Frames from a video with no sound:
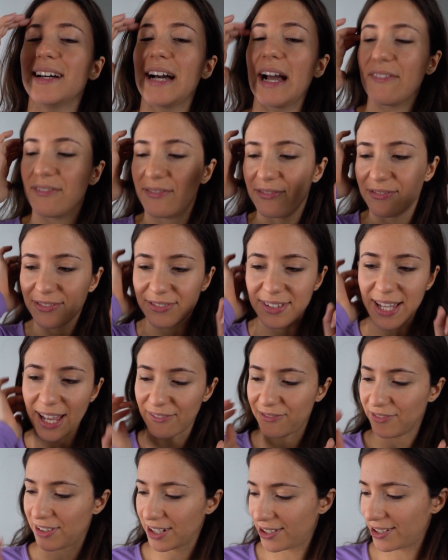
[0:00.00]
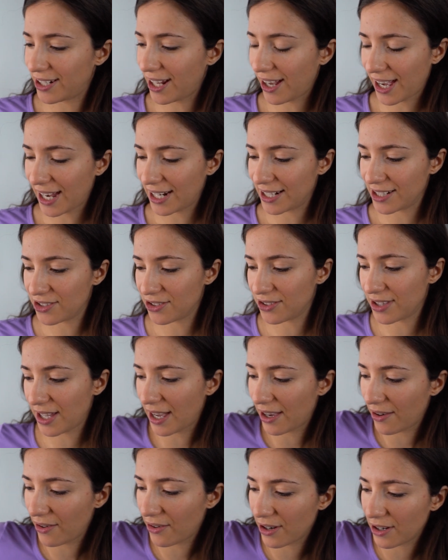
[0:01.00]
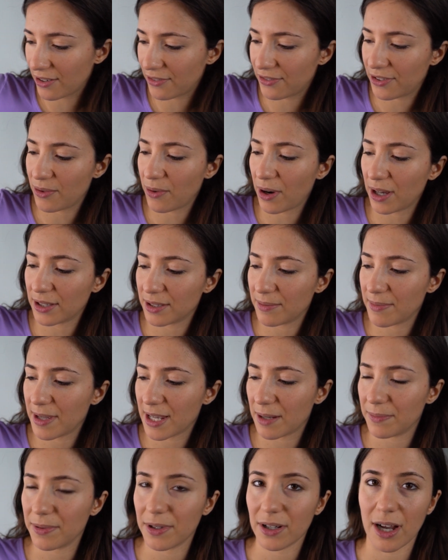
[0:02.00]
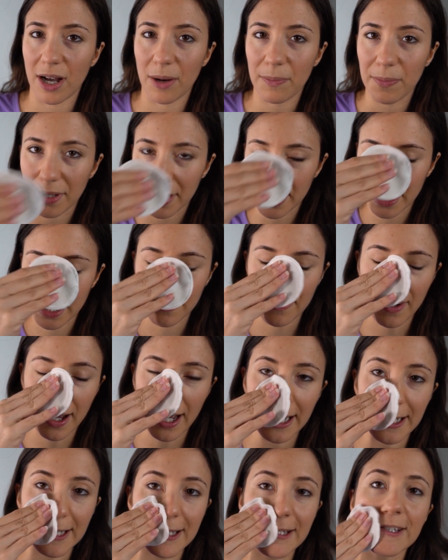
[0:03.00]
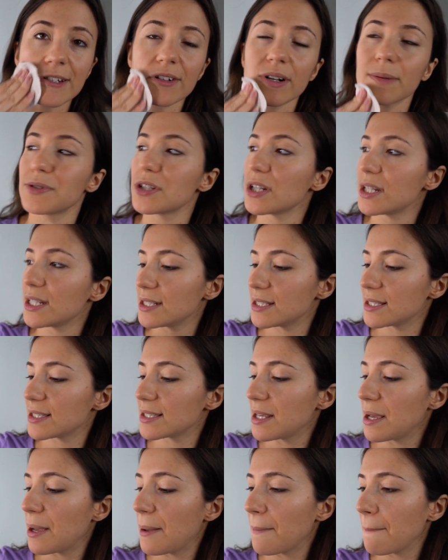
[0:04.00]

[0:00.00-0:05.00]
I've yet figured out how to do that. Or if you want the makeup look, I'll put it in my descriptions.